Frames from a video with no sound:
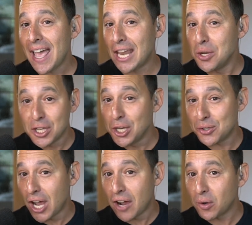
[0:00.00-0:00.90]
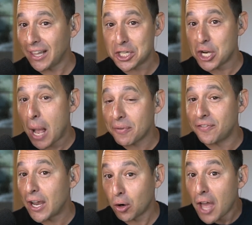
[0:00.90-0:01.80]
And you can use software like
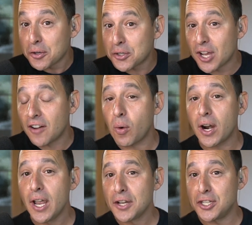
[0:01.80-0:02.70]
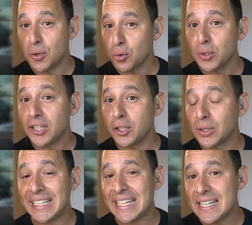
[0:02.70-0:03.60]
Shopify or other software to do it really,
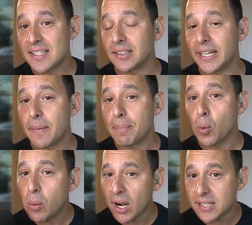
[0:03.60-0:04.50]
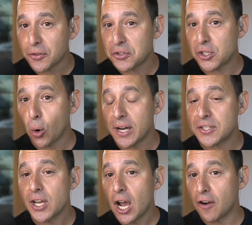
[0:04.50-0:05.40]
really easily. But we want to tell the
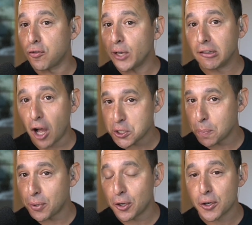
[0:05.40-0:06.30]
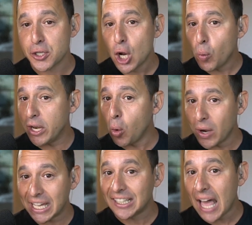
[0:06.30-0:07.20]
stories of real entrepreneurs. We don't
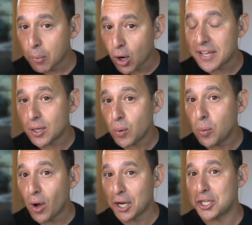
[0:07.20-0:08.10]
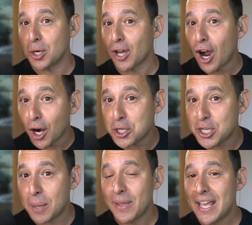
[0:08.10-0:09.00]
want to glamorize it. We want to show the
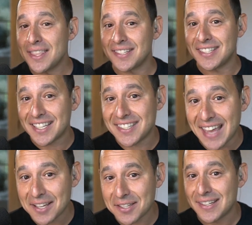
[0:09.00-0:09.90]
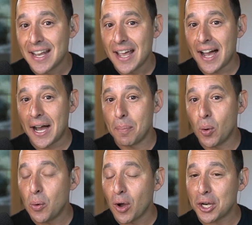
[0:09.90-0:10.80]
hardship, the success, um,
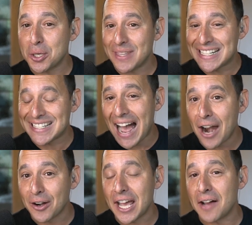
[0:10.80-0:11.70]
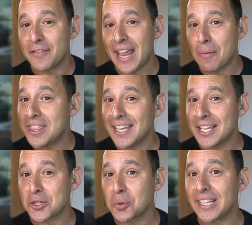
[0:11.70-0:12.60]
we want to show the entirety of it, and we think
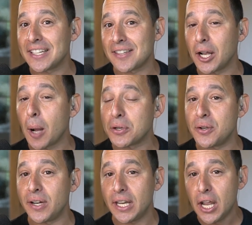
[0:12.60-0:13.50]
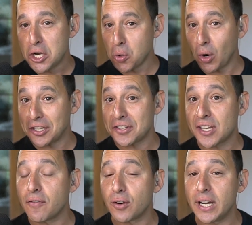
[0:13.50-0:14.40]
it's a really exciting opportunity to work at
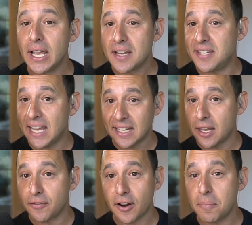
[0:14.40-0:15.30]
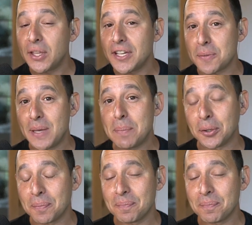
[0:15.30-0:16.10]
Discovery to get that in front of millions of people.